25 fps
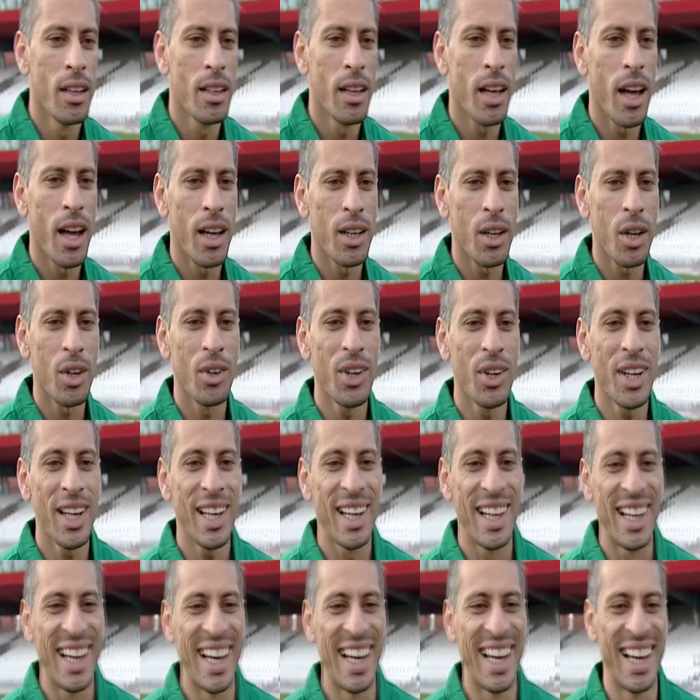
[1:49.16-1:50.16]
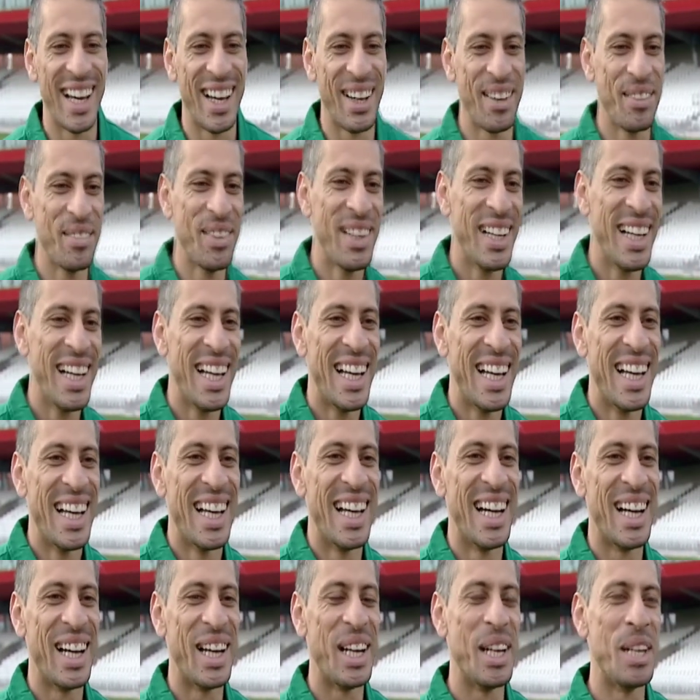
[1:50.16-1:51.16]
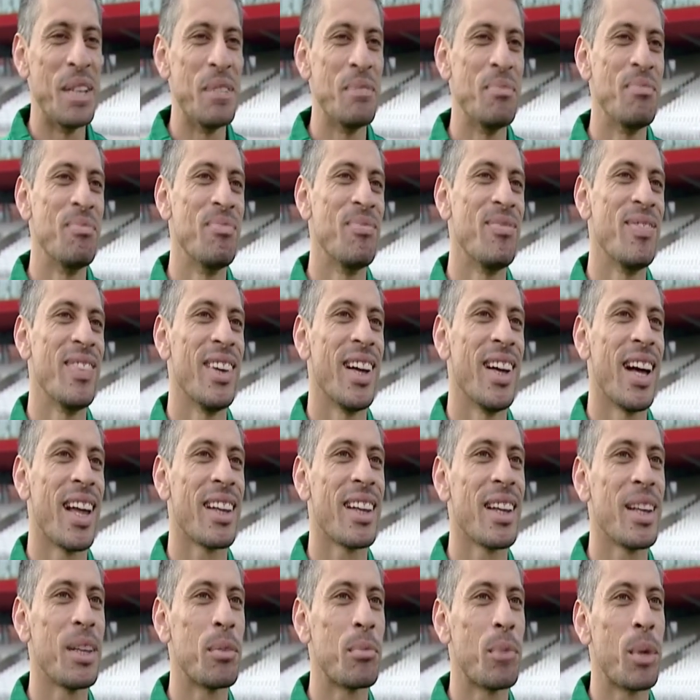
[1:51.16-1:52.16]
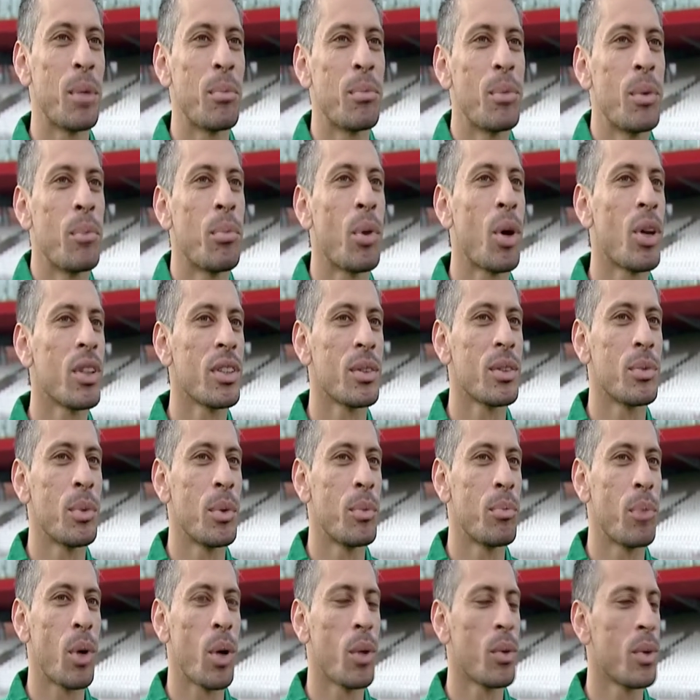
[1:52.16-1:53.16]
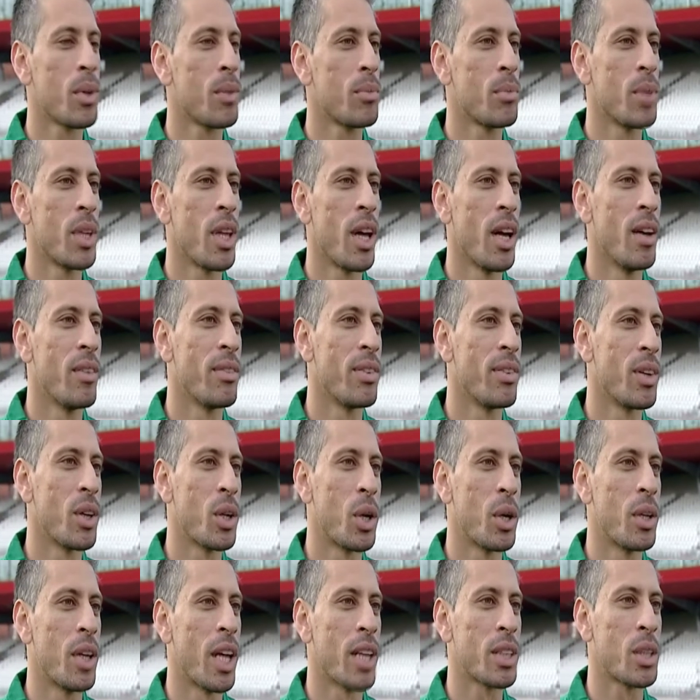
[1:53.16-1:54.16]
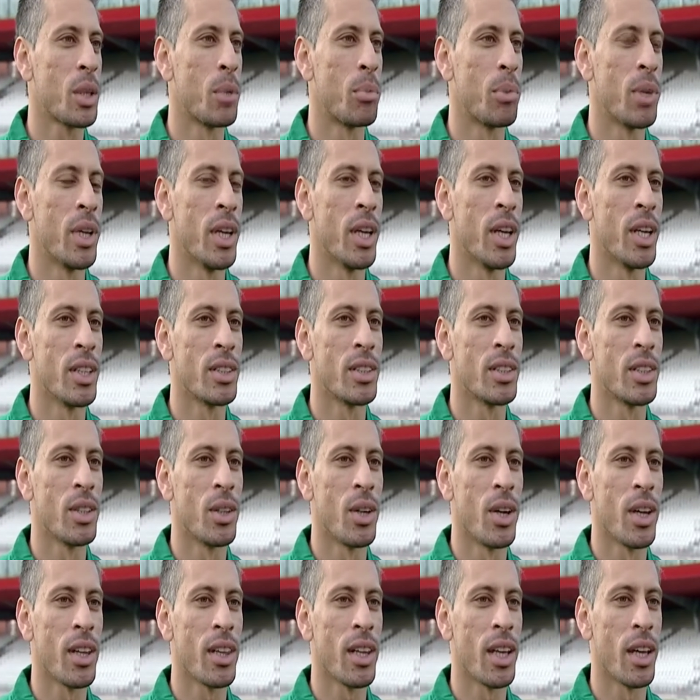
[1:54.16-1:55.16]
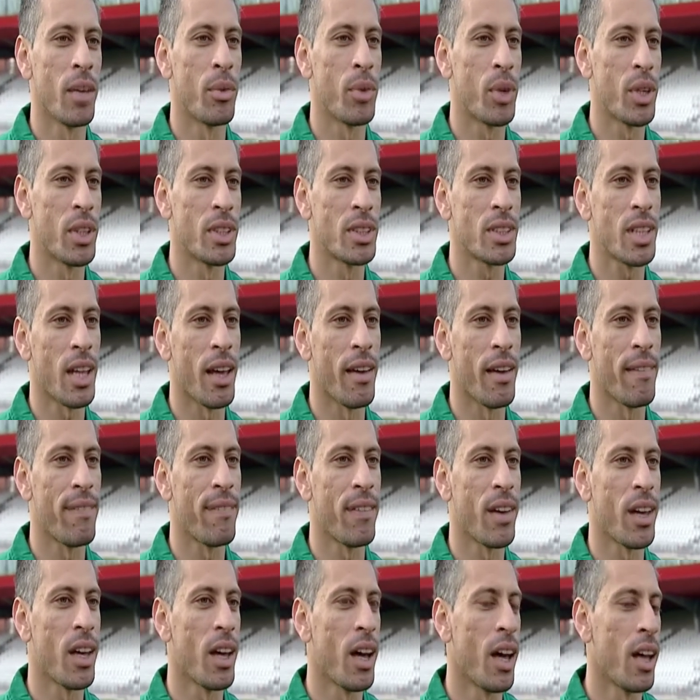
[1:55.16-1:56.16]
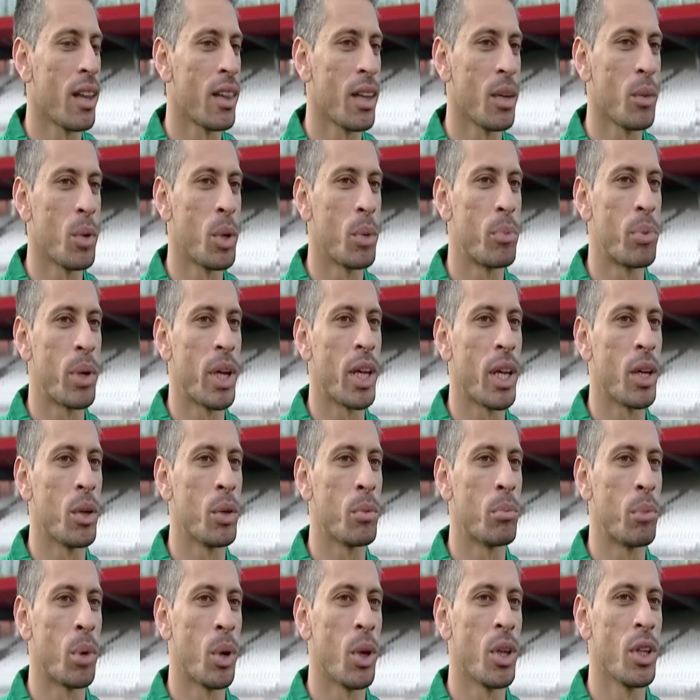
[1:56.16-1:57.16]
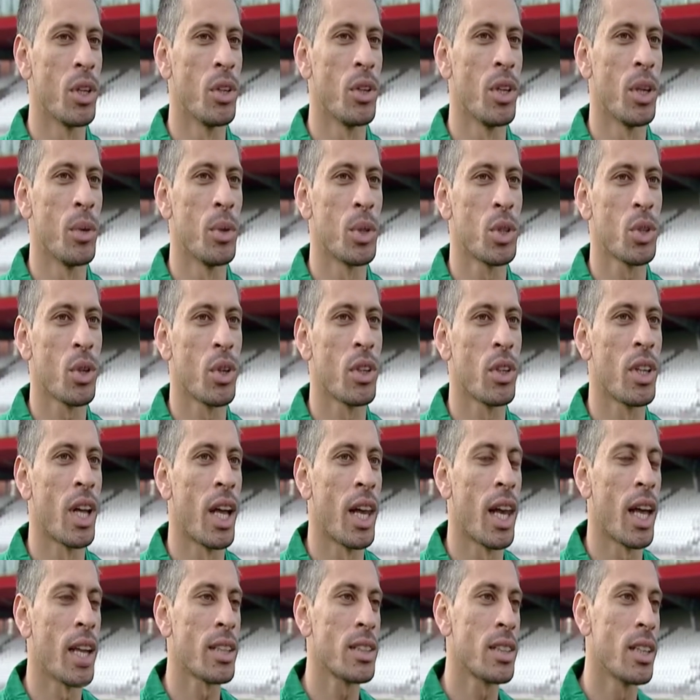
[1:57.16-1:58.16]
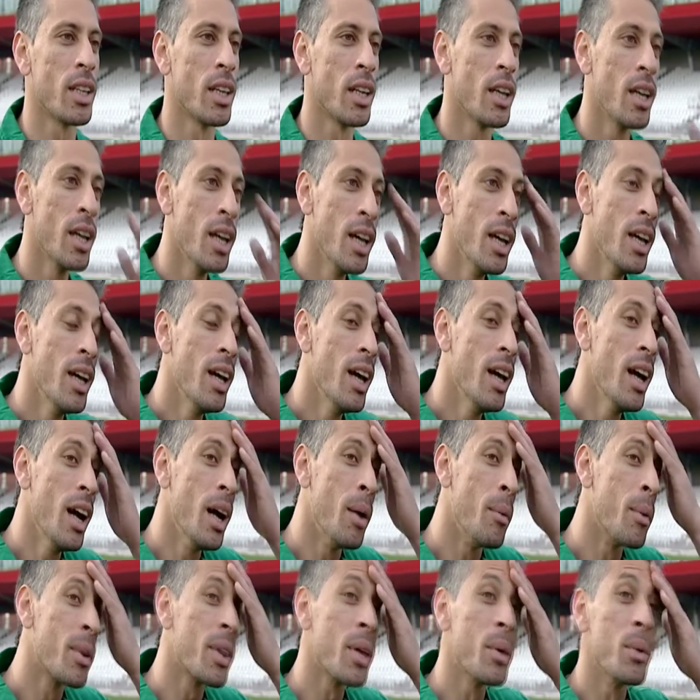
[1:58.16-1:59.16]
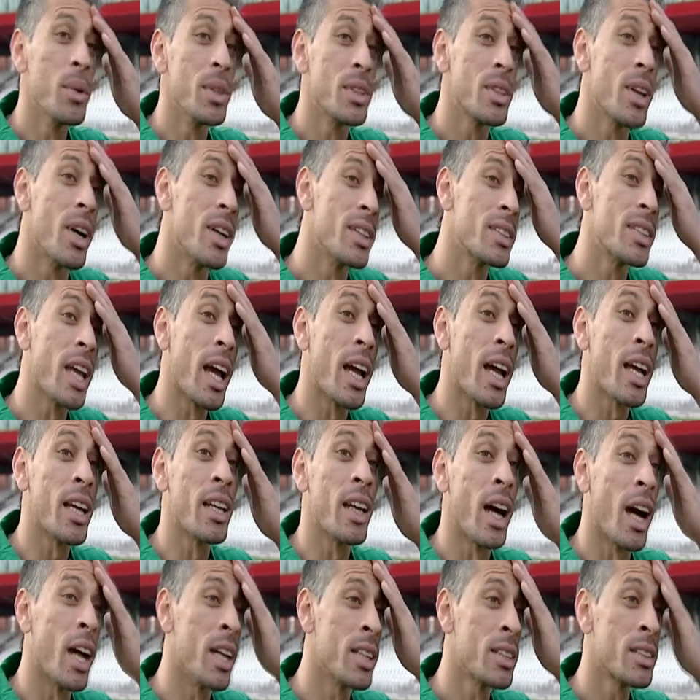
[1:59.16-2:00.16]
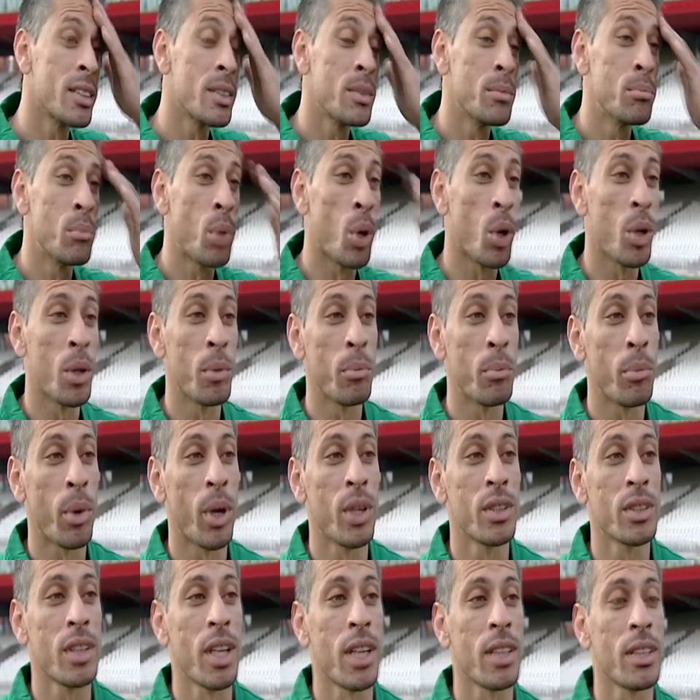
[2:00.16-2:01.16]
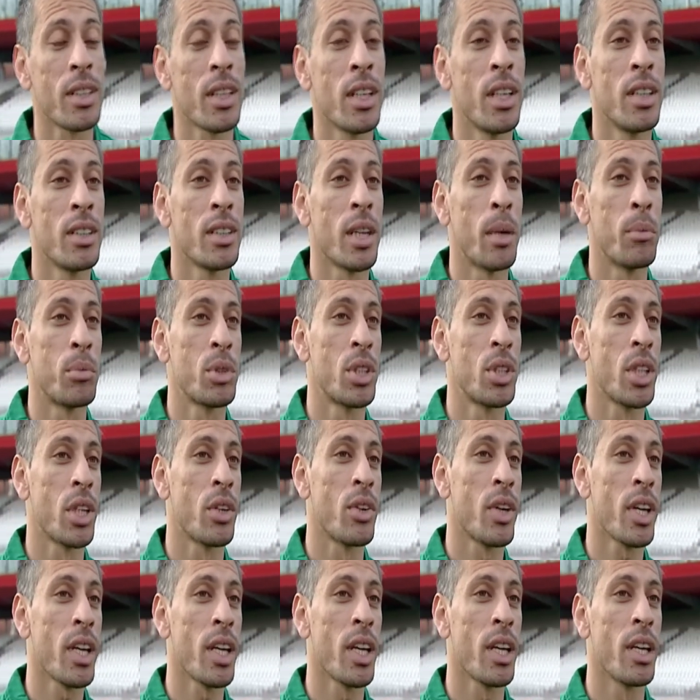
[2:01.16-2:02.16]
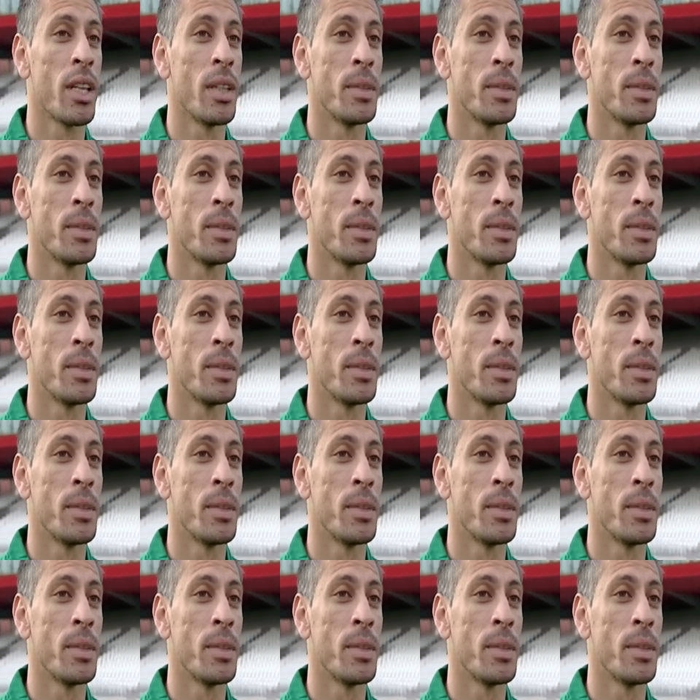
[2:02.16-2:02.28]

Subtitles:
No, not really. I think the bowlers have been bowled with that for the last couple of years. You know, I think if we can stay fit, I think we're a pretty good bowling unit. We showed that last year. I think we were sort of second highest bowling points last year in Championship cricket.